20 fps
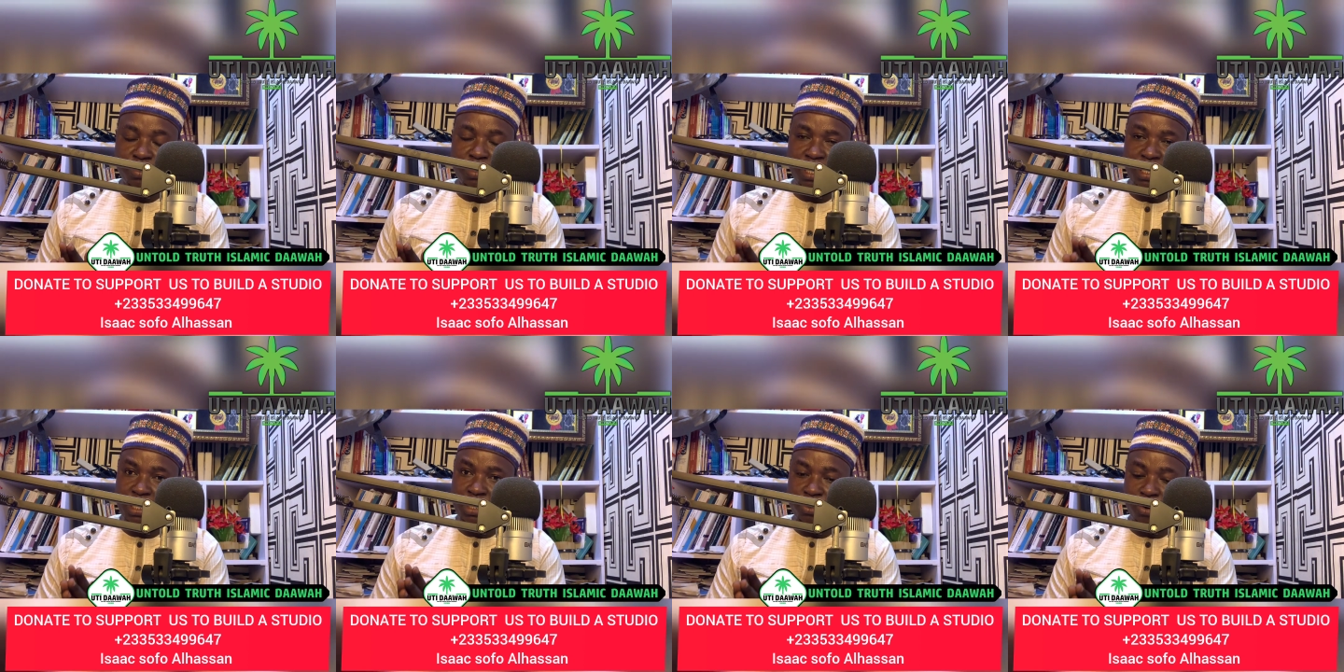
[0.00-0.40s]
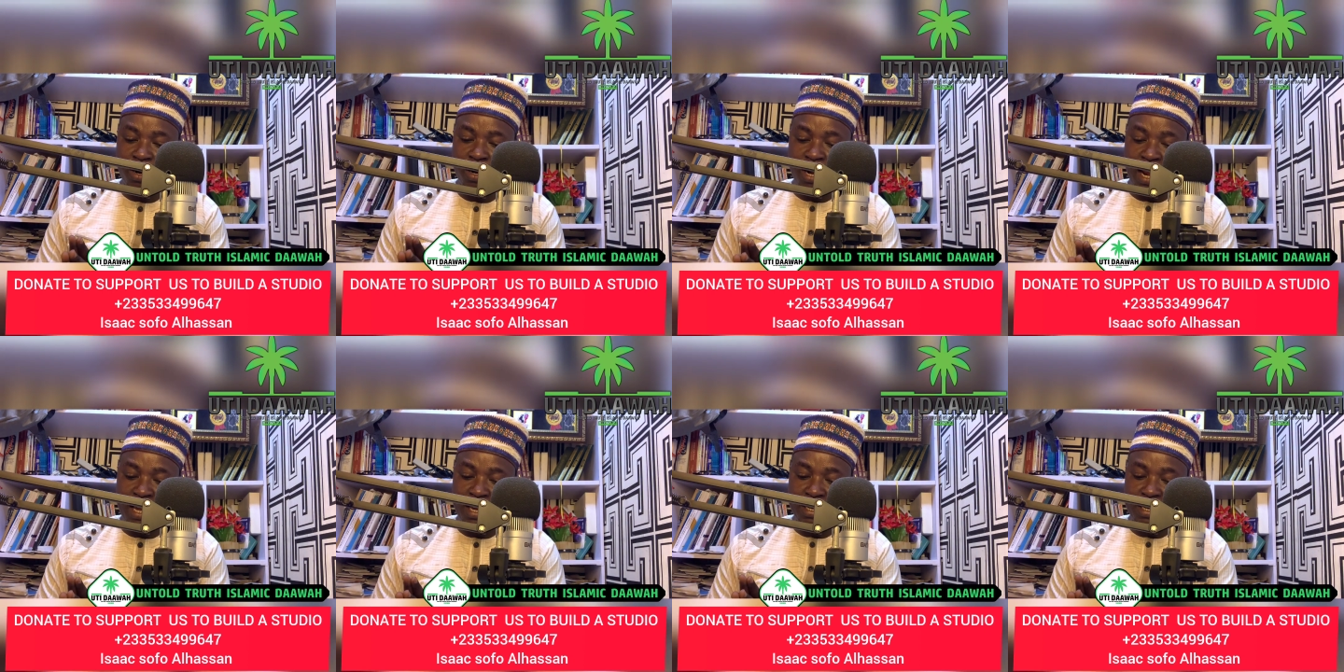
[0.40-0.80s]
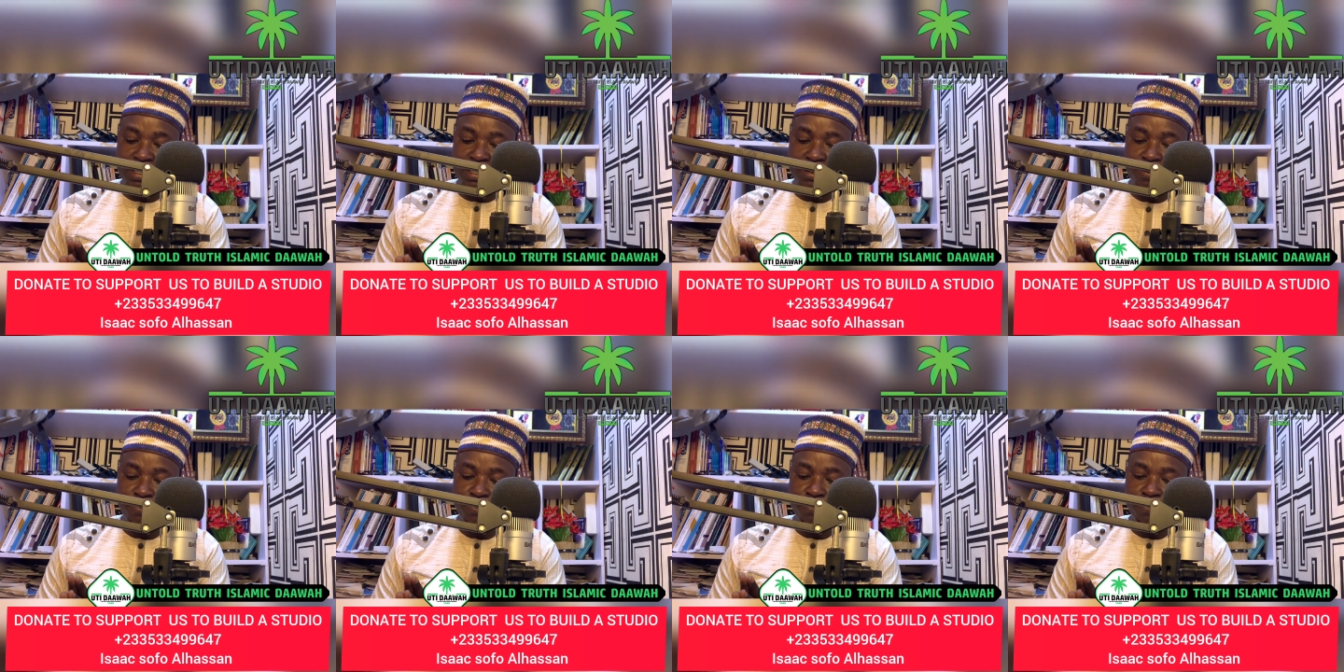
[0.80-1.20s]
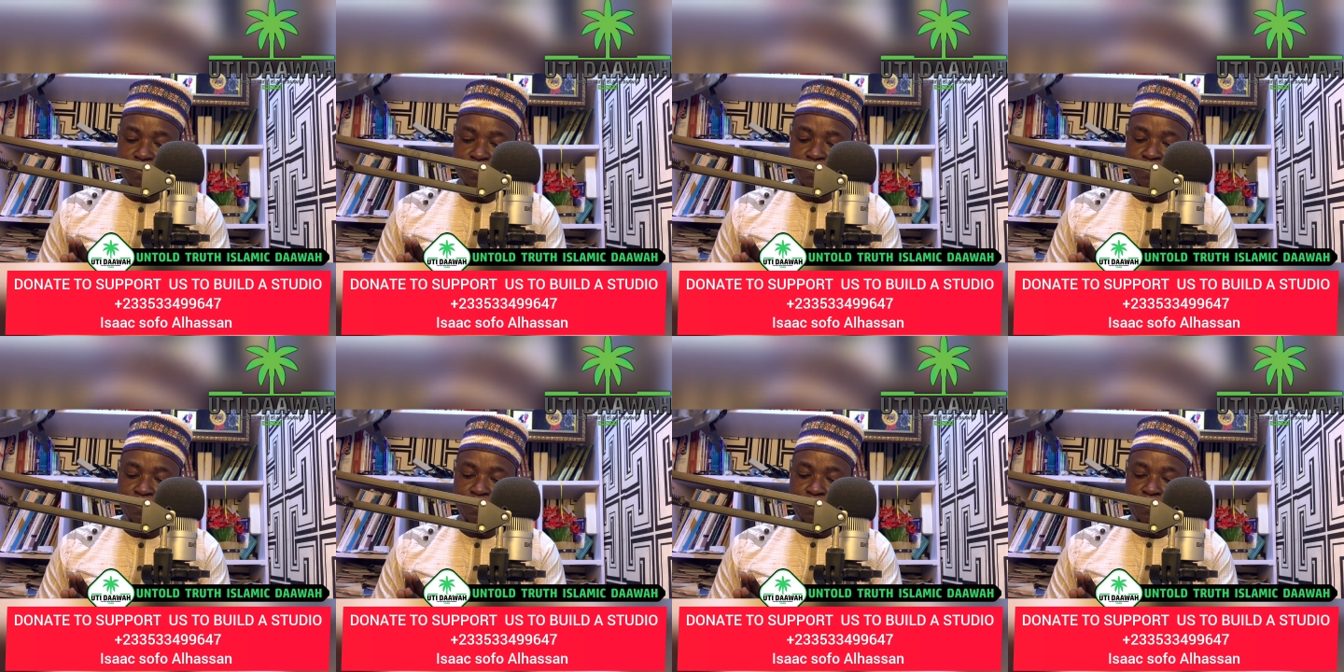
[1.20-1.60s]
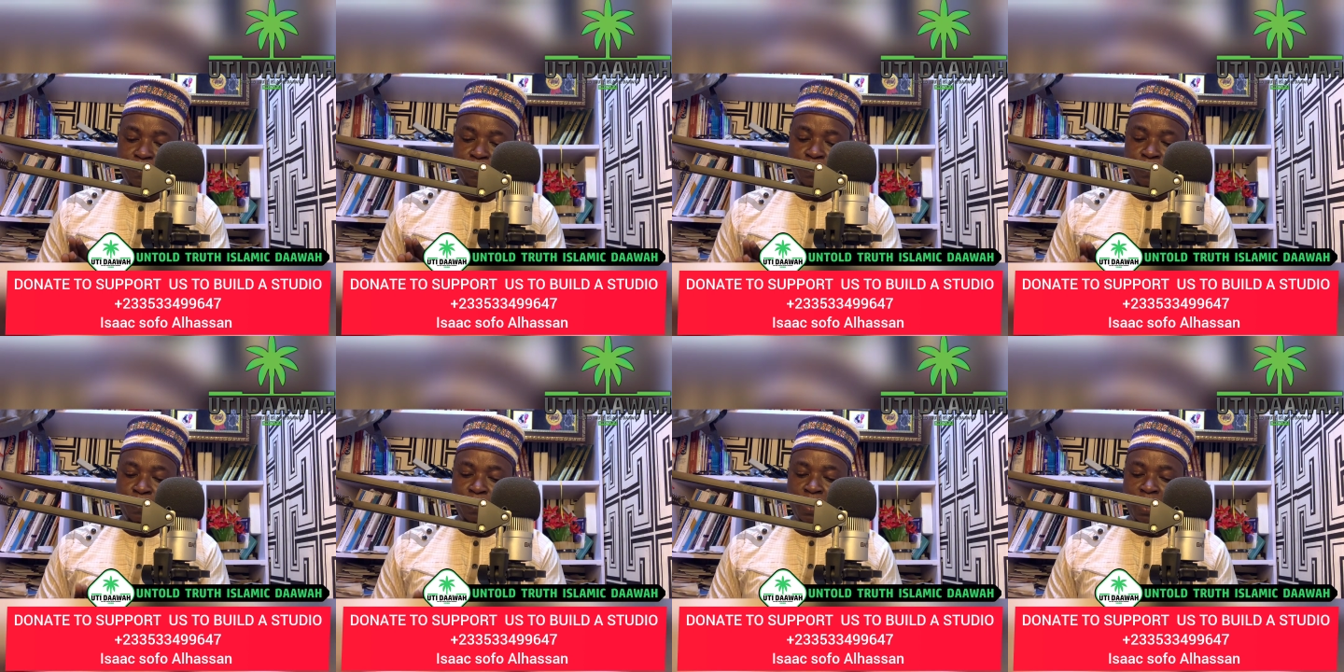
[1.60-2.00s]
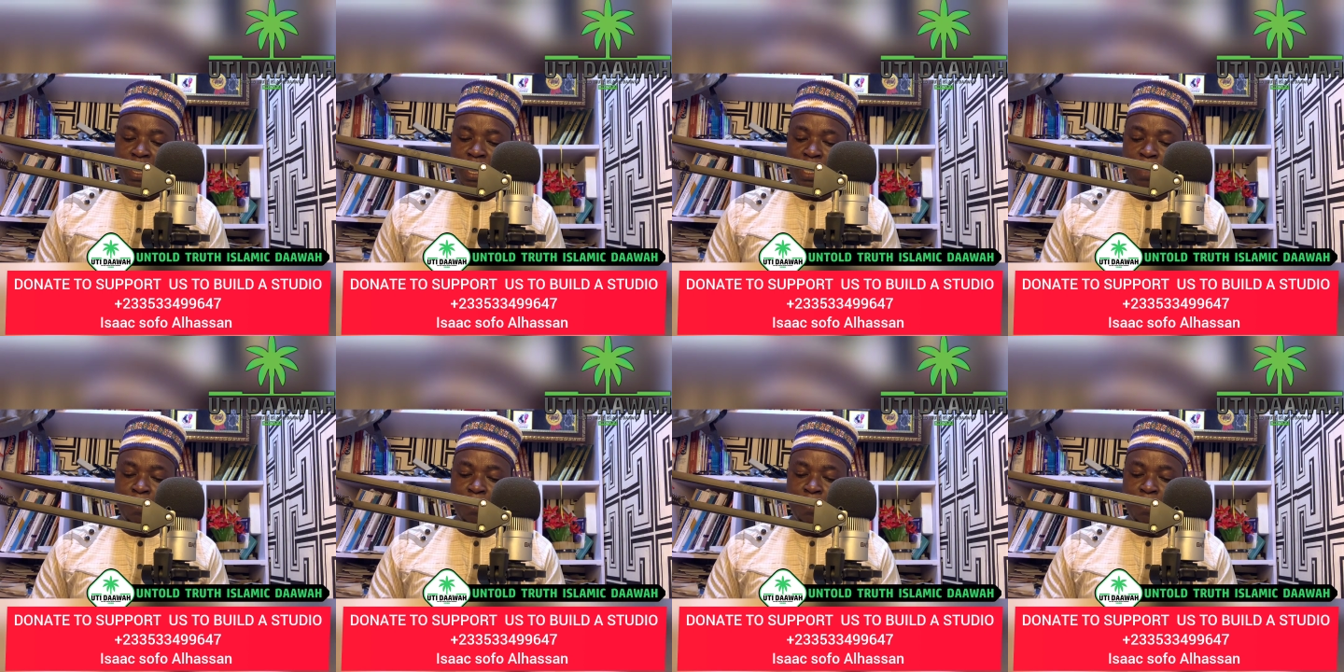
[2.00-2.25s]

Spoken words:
He did not like it. The